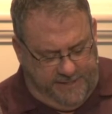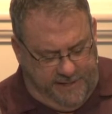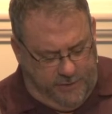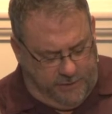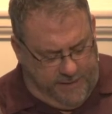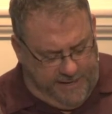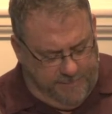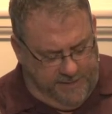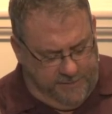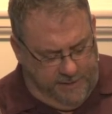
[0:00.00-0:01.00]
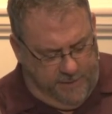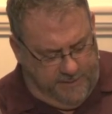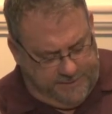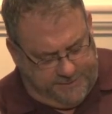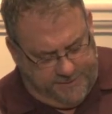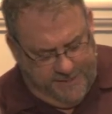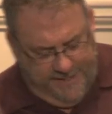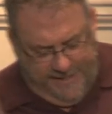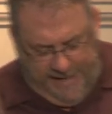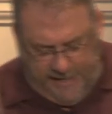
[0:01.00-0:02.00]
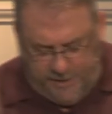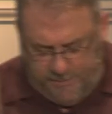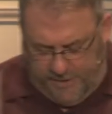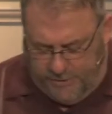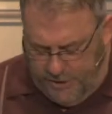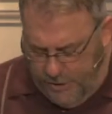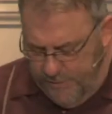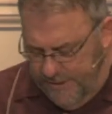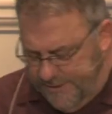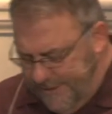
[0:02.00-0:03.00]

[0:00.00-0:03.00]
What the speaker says: in your grandmother Lois and in your mother Eunice,